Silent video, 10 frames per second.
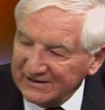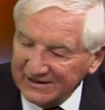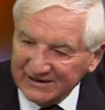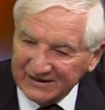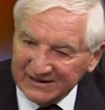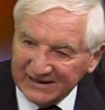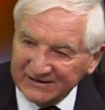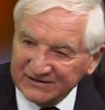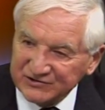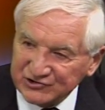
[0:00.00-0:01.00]
uh,
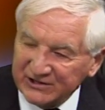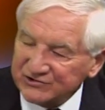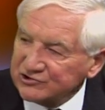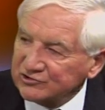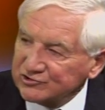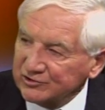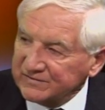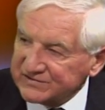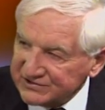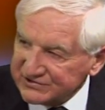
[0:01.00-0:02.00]
and the judge should
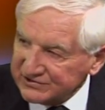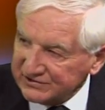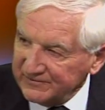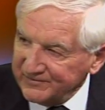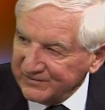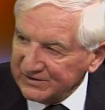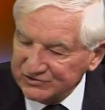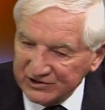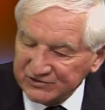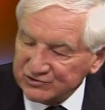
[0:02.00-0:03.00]
have assisted the
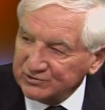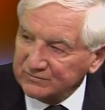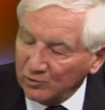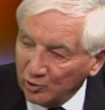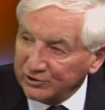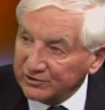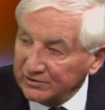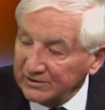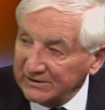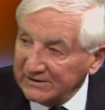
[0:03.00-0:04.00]
judge should have ordered
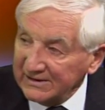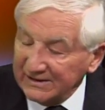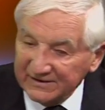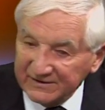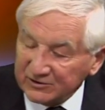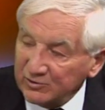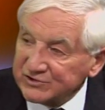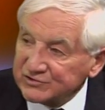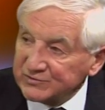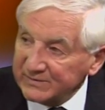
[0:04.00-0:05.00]
uh, that
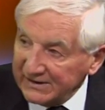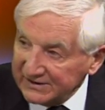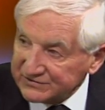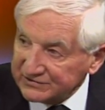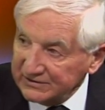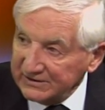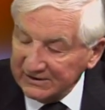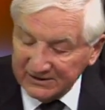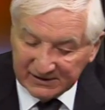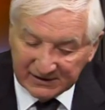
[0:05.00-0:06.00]
questions be answered.
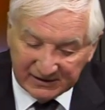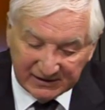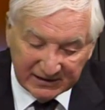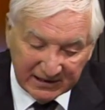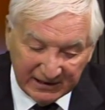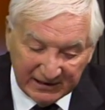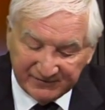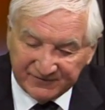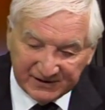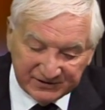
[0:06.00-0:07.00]
Mm. Uh, I, I,
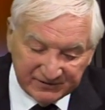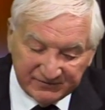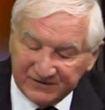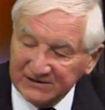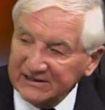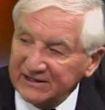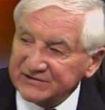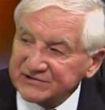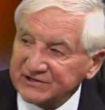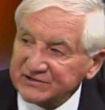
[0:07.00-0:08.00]
find it a fairly
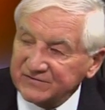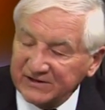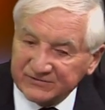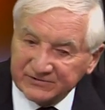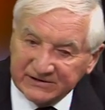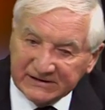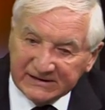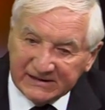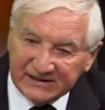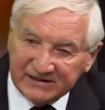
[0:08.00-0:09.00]
unsatisfactory
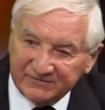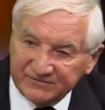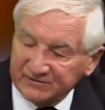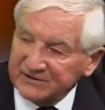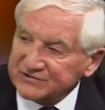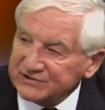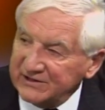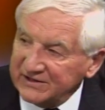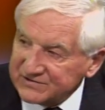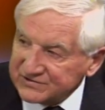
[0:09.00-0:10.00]
uh, forensic
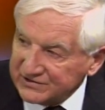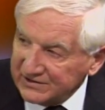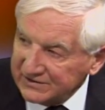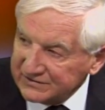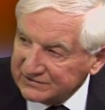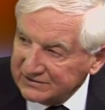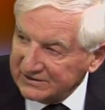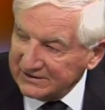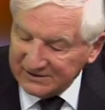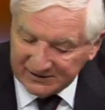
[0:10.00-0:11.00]
exercise
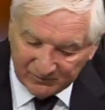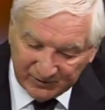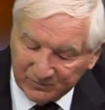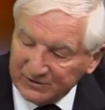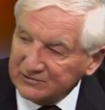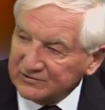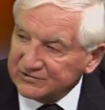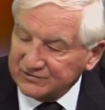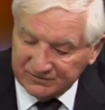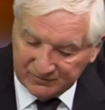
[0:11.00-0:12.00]
uh, when one
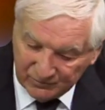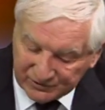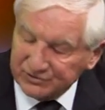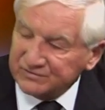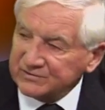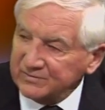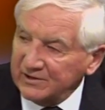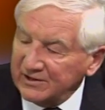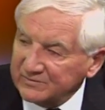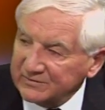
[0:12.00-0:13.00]
looks at what you've
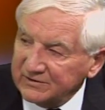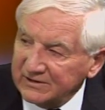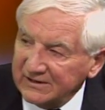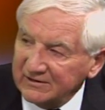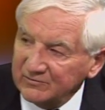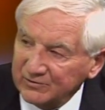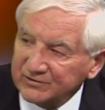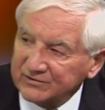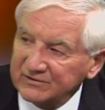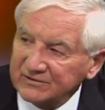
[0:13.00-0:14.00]
supplied me uh, with.